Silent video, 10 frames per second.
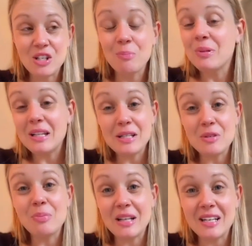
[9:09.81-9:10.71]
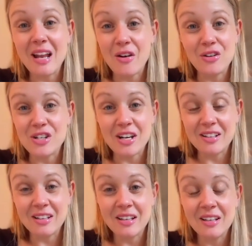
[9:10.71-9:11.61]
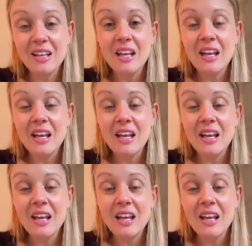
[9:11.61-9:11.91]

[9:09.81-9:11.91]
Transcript: completely depleted energetically.